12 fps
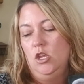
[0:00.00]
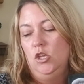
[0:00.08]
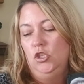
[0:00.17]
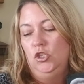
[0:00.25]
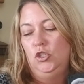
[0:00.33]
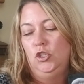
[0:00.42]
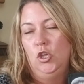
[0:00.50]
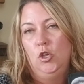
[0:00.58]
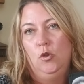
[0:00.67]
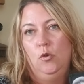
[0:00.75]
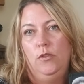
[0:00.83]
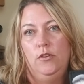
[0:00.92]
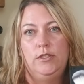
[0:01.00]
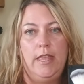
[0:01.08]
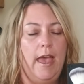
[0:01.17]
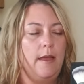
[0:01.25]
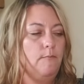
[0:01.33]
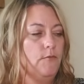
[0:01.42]
So there's
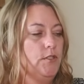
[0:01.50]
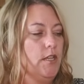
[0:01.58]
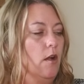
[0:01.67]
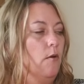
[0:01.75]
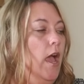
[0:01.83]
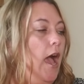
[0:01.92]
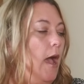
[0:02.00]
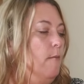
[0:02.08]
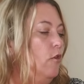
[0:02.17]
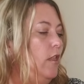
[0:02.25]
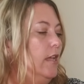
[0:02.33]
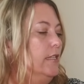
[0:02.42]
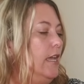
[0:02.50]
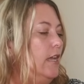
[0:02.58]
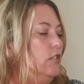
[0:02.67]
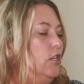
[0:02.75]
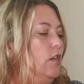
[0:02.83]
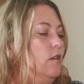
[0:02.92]
that. So I'm really
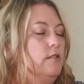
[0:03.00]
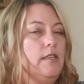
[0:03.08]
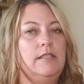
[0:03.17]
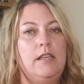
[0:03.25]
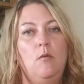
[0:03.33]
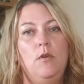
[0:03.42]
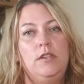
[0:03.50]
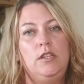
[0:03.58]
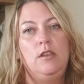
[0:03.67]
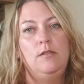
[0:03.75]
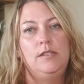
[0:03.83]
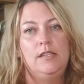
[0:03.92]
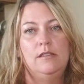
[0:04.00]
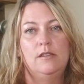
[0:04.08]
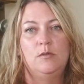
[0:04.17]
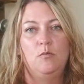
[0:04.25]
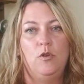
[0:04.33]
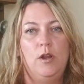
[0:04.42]
excited to use these. I wanted to use these
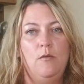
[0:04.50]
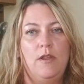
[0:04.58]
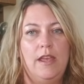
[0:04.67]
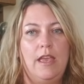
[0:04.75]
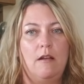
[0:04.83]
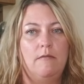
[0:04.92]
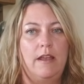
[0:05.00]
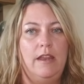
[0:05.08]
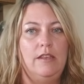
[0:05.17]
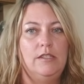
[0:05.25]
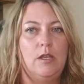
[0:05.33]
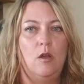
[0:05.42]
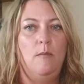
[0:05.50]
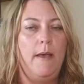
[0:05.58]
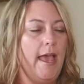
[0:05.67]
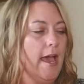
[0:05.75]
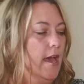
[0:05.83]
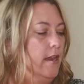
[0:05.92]
this morning when I got ready so
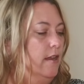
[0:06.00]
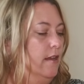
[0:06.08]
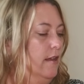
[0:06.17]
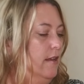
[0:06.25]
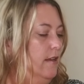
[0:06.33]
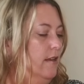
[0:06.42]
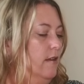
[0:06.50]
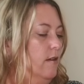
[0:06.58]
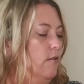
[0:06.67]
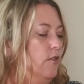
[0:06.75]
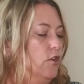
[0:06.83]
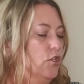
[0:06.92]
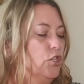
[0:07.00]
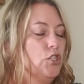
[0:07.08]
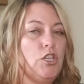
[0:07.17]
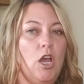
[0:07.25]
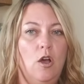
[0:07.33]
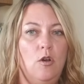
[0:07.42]
bad. They're
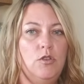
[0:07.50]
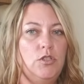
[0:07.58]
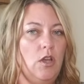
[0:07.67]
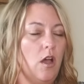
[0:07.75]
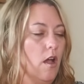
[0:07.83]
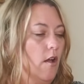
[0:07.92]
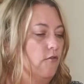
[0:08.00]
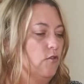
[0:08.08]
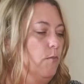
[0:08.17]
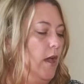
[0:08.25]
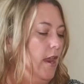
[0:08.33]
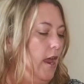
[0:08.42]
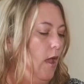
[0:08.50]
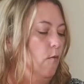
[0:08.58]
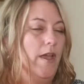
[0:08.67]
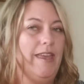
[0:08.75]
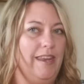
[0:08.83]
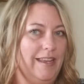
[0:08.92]
so soft, but I
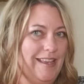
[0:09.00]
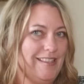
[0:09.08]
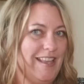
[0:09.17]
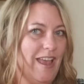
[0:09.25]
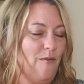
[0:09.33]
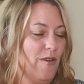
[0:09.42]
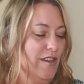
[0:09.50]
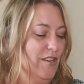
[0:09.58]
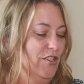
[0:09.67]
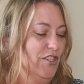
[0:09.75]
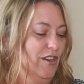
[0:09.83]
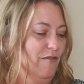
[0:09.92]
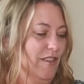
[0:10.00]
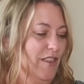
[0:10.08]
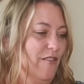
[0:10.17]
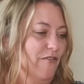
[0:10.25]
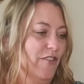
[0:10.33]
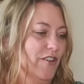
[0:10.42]
waited because I wanted to share with
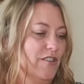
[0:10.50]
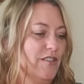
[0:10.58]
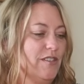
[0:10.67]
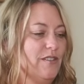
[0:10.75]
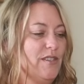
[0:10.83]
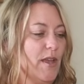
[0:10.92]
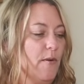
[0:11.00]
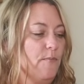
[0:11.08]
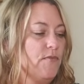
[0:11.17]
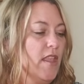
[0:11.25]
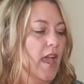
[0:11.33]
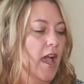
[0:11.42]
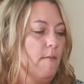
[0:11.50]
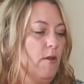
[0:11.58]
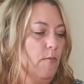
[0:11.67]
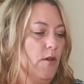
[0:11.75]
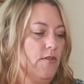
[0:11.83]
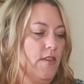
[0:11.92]
you first. So I'm going
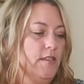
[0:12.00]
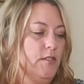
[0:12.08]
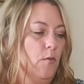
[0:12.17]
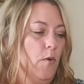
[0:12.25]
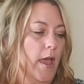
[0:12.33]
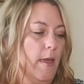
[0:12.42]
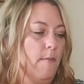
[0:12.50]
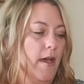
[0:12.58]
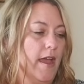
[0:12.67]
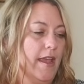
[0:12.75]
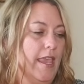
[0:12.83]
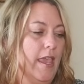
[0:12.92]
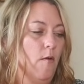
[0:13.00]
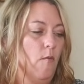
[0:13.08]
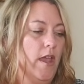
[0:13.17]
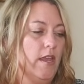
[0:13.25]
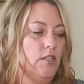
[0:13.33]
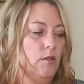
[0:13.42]
to put this away, but I can't
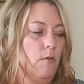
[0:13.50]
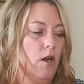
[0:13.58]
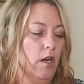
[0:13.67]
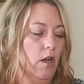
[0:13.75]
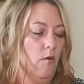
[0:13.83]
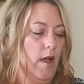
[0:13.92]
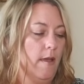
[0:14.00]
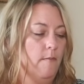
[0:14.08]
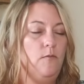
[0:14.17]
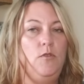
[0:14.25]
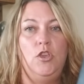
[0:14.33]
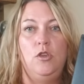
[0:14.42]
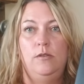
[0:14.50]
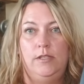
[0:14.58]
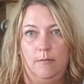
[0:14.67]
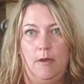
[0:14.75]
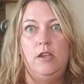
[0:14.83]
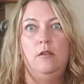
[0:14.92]
wait. Tomorrow I'm
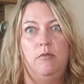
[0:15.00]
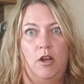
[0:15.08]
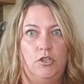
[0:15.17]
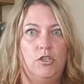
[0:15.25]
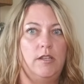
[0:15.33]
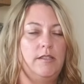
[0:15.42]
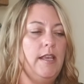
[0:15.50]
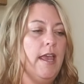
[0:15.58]
using my new brushes.